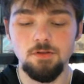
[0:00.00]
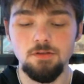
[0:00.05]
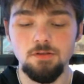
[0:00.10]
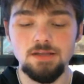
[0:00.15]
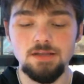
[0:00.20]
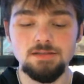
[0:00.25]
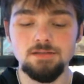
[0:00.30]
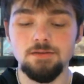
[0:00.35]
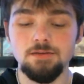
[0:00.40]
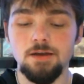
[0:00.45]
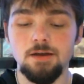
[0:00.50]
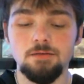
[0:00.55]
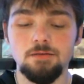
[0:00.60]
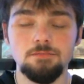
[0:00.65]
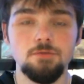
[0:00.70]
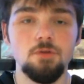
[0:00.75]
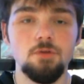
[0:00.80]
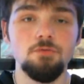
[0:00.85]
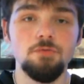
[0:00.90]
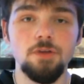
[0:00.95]
lesson there.
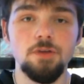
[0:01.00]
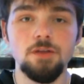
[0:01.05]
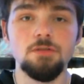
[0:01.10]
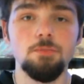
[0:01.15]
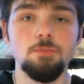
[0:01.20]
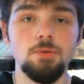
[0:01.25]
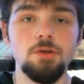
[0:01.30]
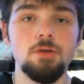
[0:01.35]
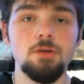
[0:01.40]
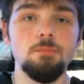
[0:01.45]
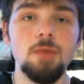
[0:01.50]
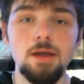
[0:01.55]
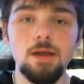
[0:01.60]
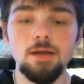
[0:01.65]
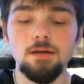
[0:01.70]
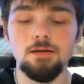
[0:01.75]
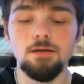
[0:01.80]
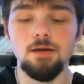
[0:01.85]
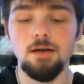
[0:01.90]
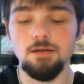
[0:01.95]
Don't forget to put your
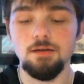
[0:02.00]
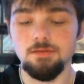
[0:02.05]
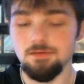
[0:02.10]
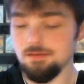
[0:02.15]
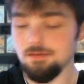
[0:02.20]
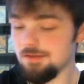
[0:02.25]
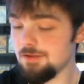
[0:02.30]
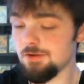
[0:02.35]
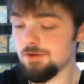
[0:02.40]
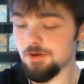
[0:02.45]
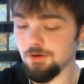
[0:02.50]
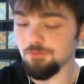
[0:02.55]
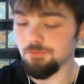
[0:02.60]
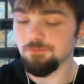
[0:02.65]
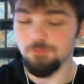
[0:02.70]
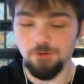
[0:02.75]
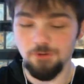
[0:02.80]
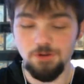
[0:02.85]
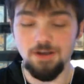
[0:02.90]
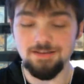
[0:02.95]
mic, you know,
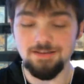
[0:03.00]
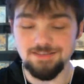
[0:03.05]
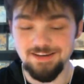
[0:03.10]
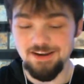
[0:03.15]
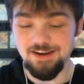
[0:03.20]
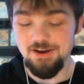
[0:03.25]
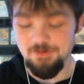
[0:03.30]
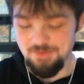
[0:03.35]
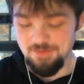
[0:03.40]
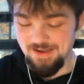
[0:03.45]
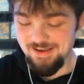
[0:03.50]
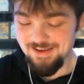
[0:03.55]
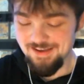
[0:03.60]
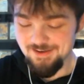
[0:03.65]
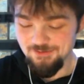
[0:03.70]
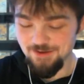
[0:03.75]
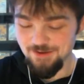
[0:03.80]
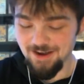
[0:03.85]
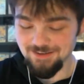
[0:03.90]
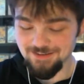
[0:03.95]
where you guys can hear me.
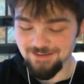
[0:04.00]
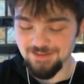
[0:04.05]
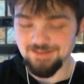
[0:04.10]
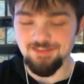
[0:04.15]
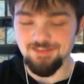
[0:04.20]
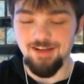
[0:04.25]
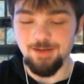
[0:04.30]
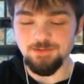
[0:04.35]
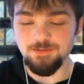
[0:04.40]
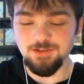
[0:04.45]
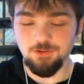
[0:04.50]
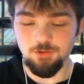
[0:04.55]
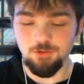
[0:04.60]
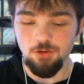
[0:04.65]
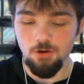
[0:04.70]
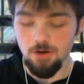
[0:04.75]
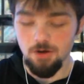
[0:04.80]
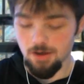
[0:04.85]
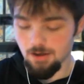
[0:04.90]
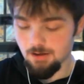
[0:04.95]
We got Dusclops,
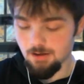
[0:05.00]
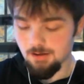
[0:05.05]
Gloria,